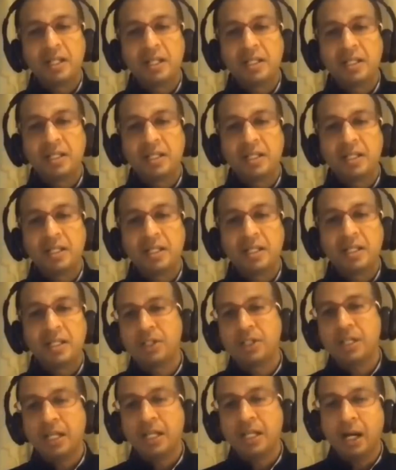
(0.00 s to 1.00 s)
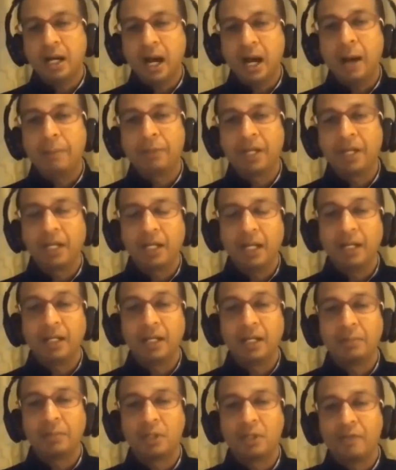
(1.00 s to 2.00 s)
businesses, so now we are seeing an uptick
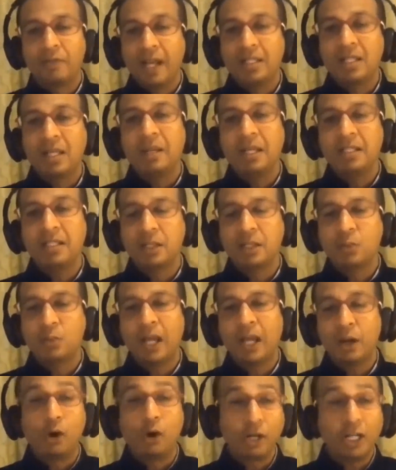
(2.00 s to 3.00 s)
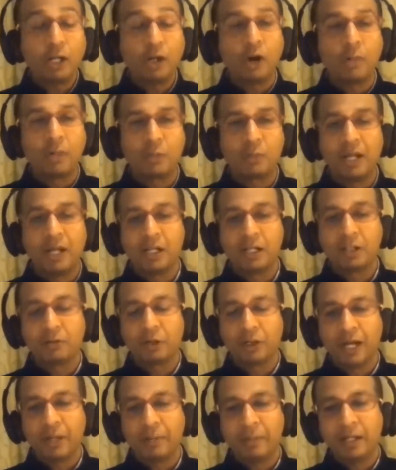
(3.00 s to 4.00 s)
in terms of S M Es as well, or e-commerce players
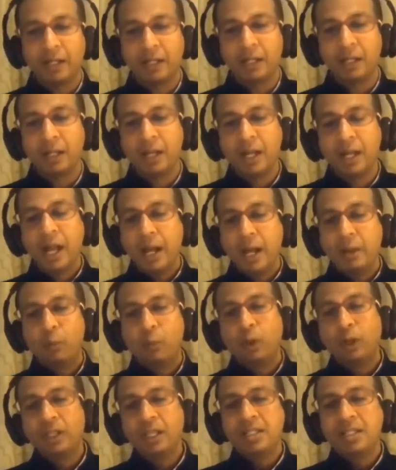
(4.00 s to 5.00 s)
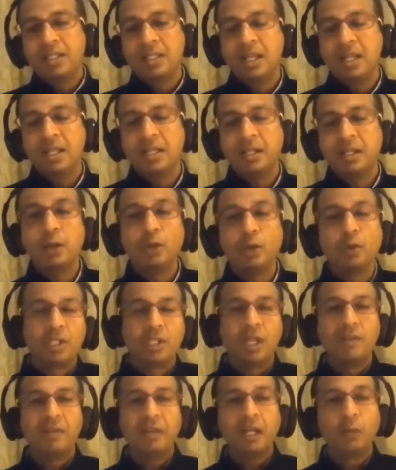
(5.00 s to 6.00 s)
for that matter. And what they see is a huge
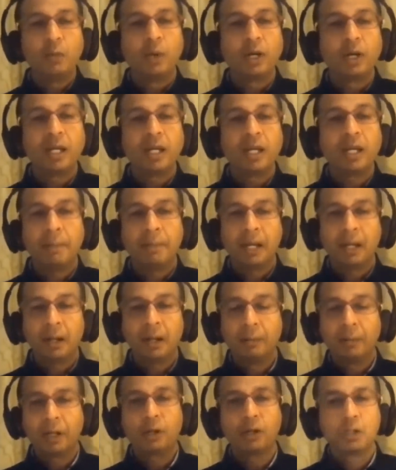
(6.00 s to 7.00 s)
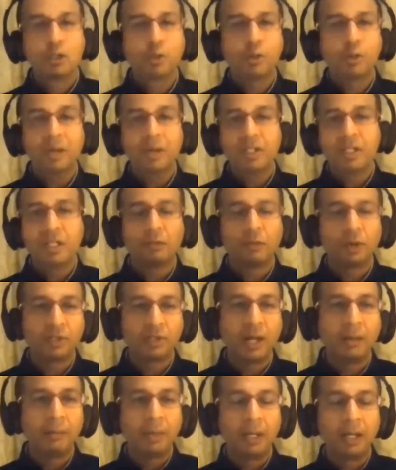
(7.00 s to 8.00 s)
saving in working capital, because to a business, for
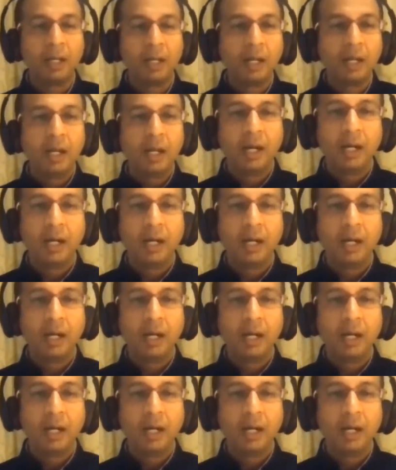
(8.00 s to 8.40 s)
example,